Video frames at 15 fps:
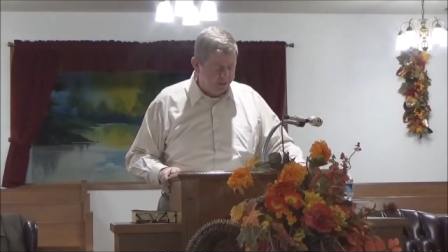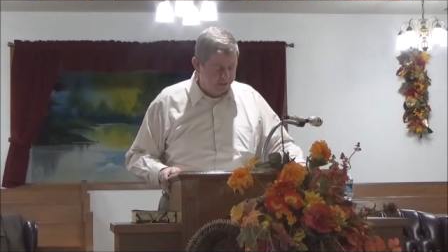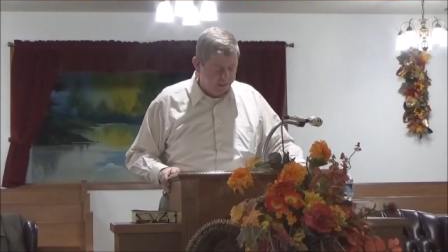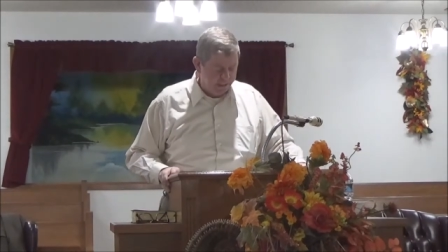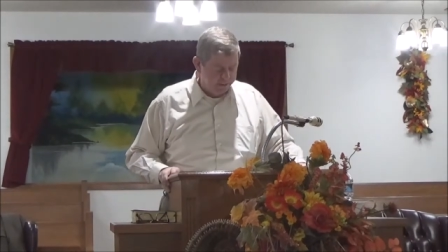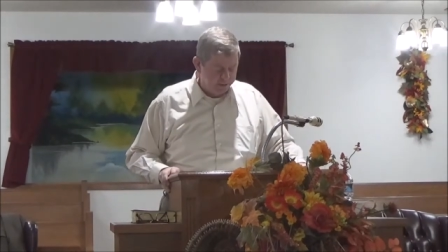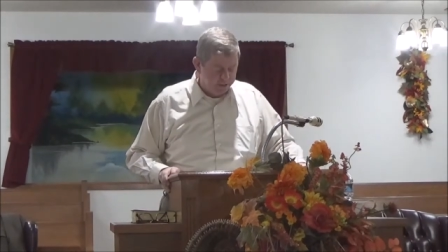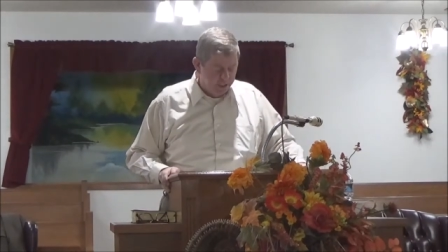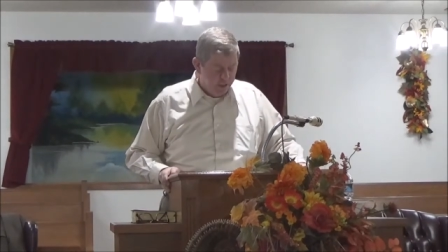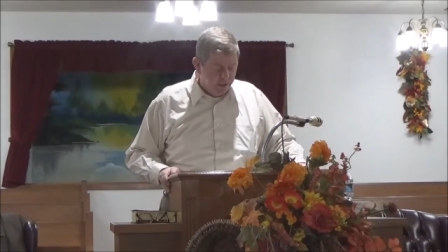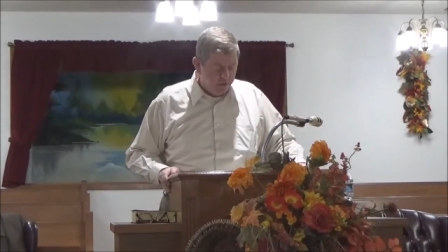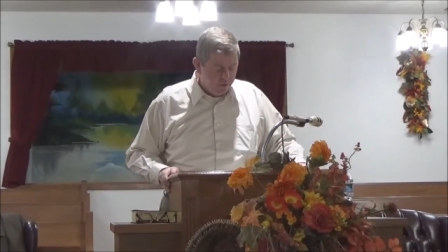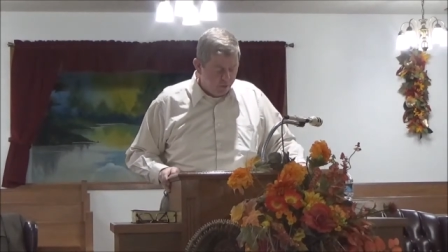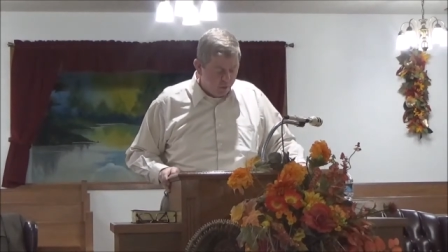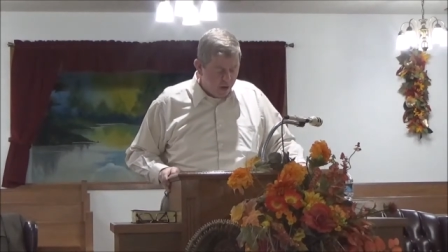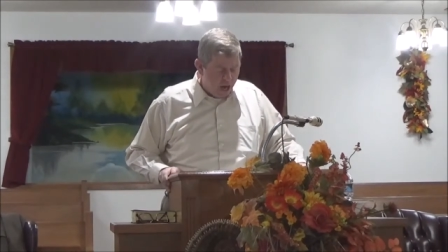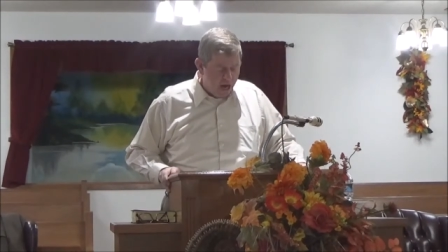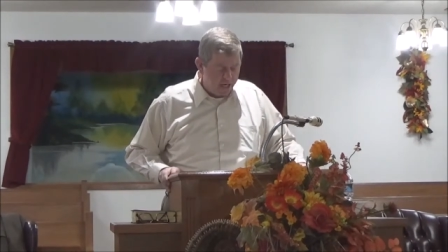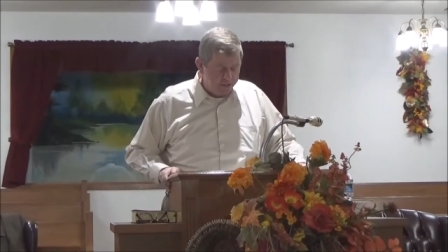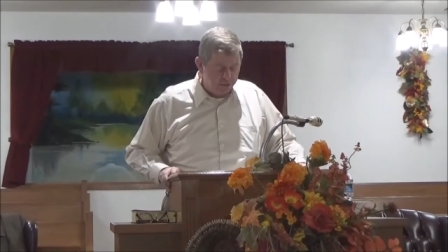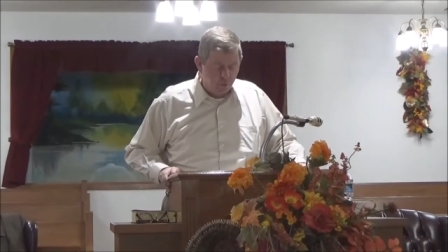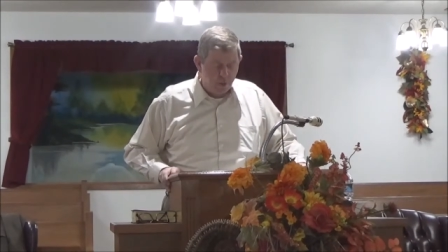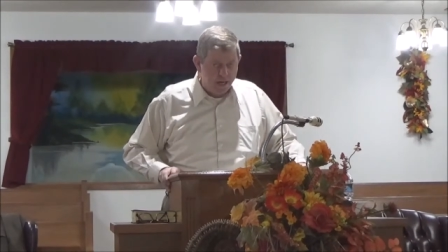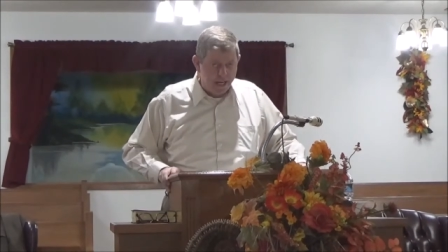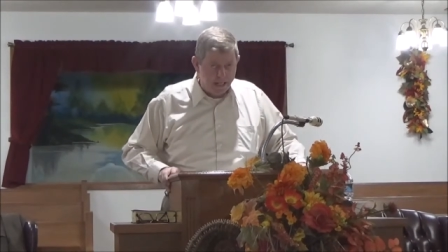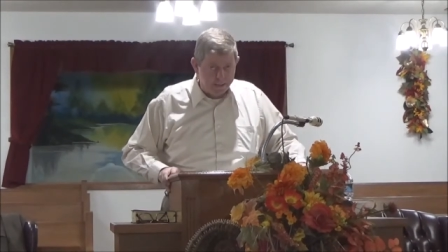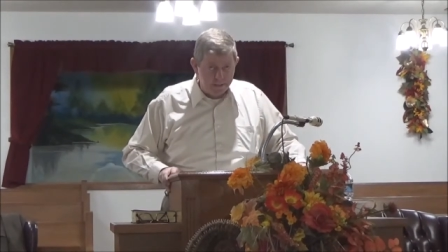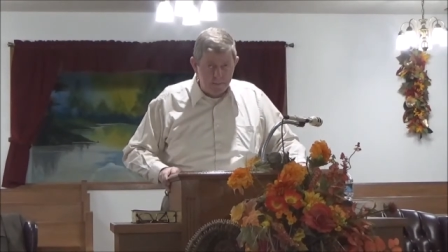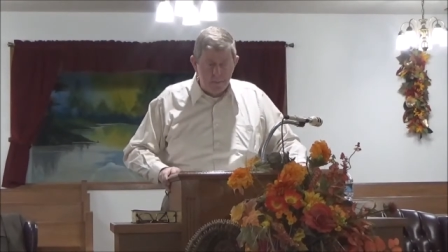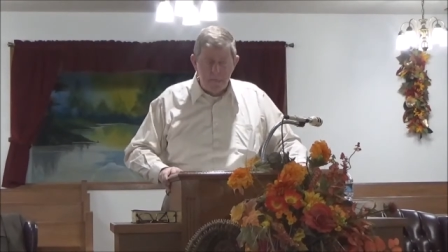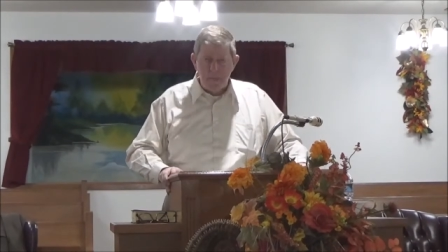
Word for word: It says, the rocks rent.